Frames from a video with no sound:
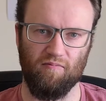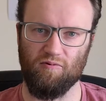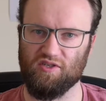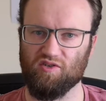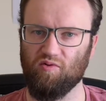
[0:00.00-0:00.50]

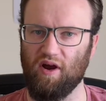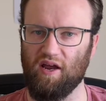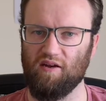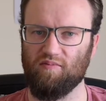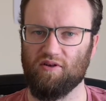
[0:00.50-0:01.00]
which is
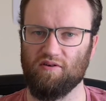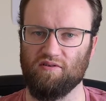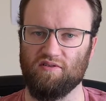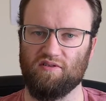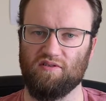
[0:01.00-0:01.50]
great
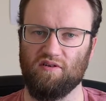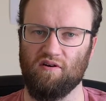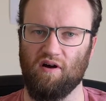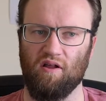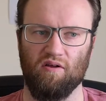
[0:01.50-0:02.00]
because, you
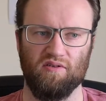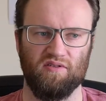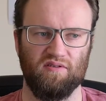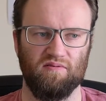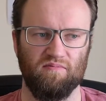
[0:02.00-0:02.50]
know, I
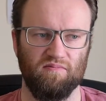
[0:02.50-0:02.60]
lost